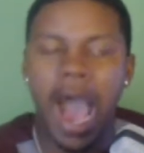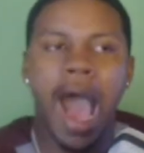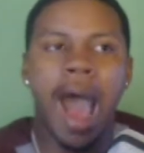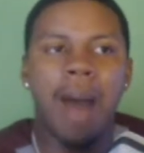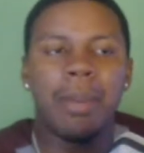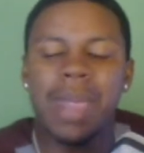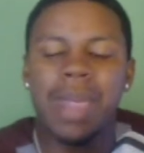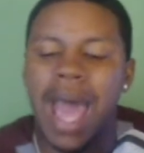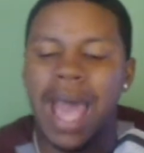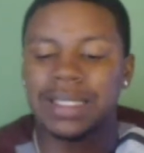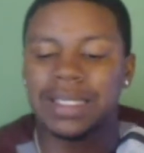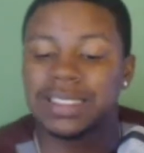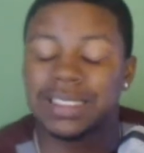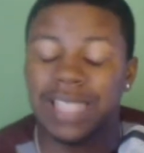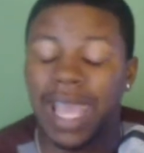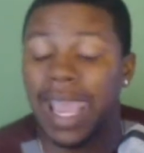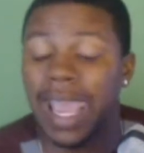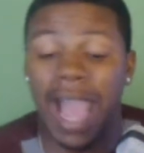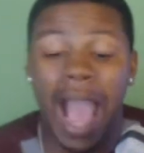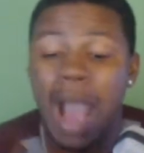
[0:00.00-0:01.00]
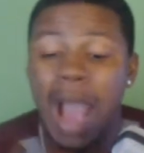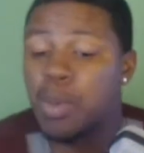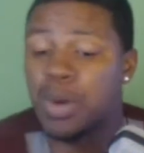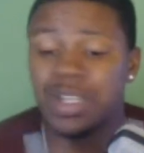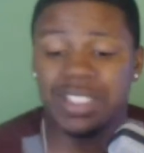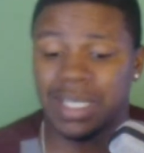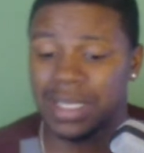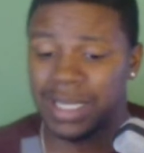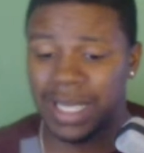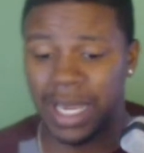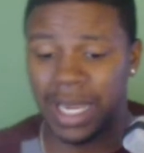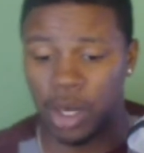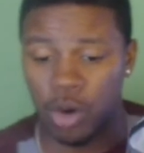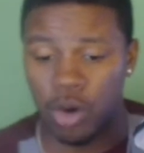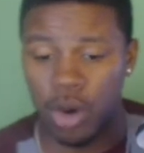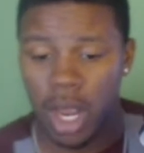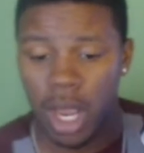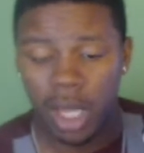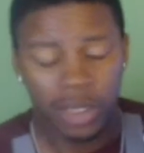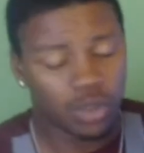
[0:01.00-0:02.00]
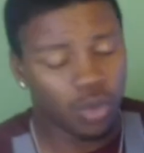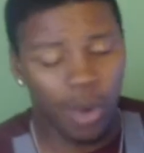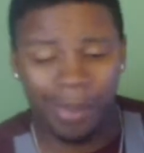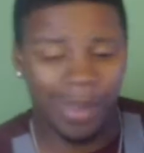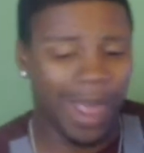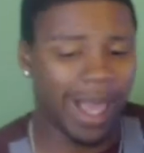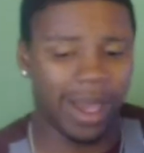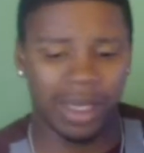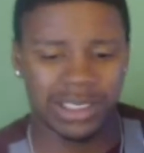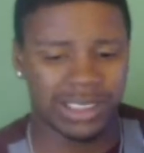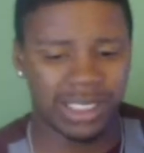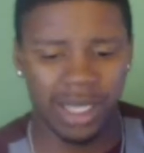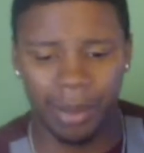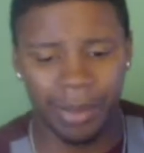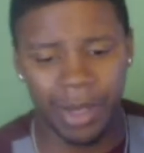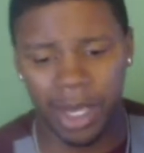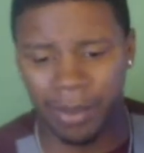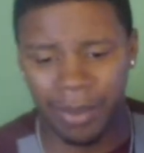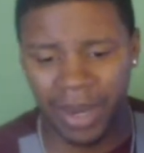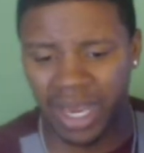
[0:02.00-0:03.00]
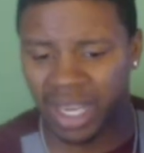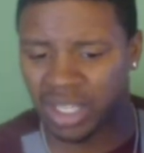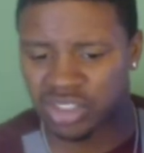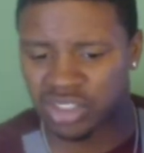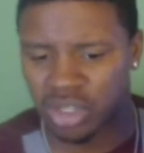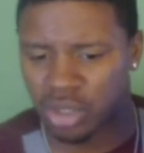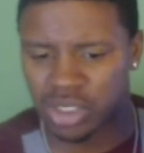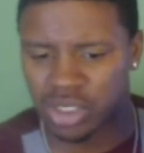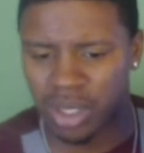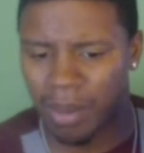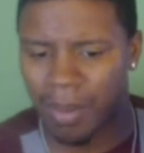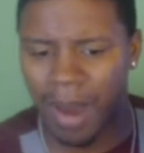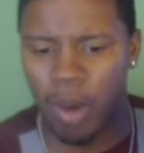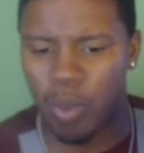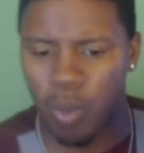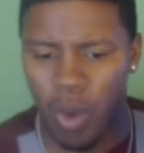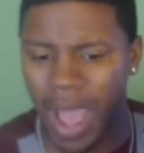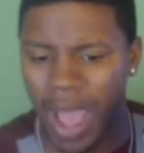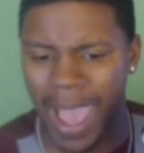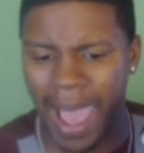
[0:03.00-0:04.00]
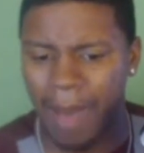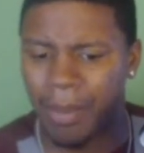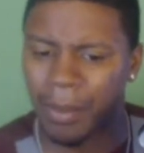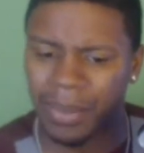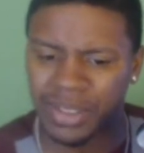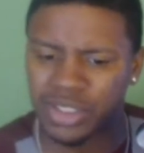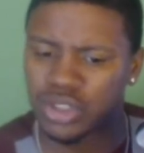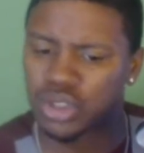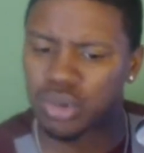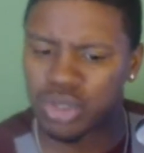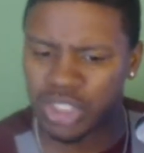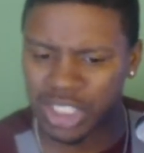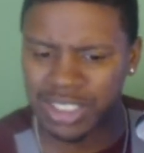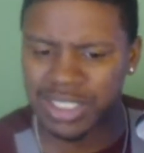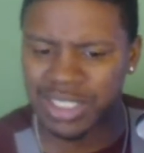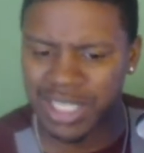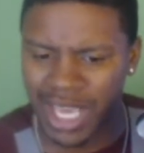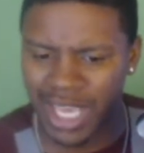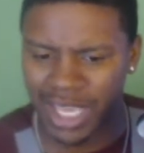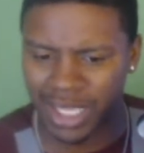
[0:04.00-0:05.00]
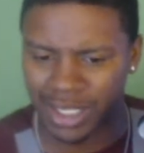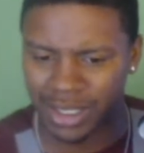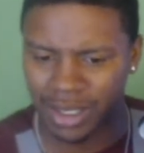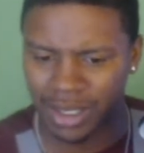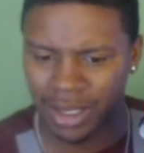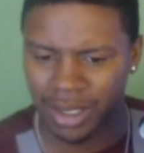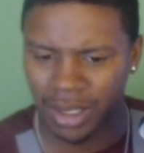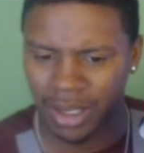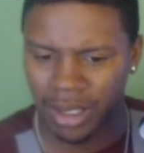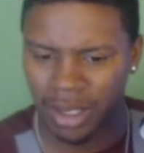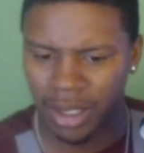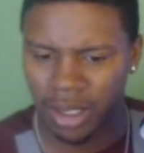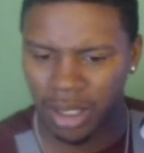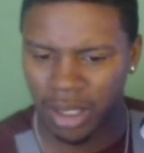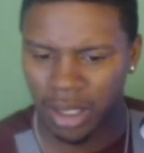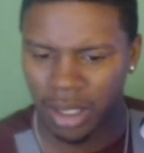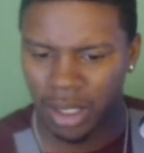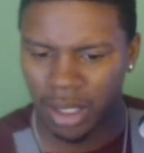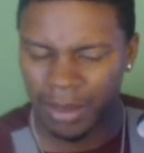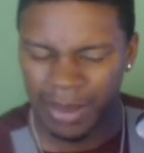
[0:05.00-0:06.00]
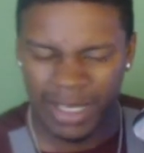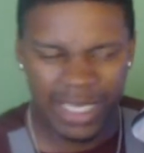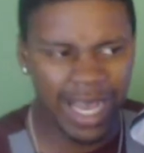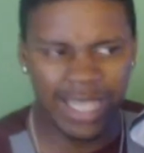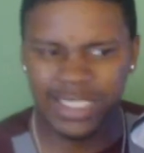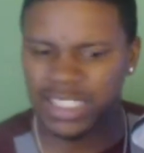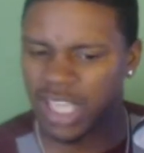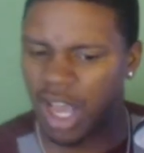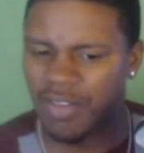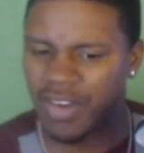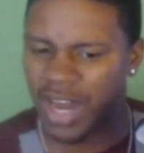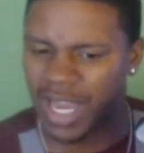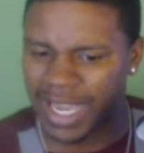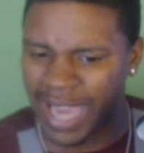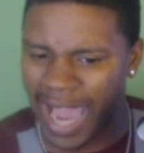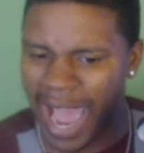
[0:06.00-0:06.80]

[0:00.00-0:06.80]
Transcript: I'm not saying I wasn't there, so I'm not gonna sit up there and make an assertion about what happened, but you just did. Because of a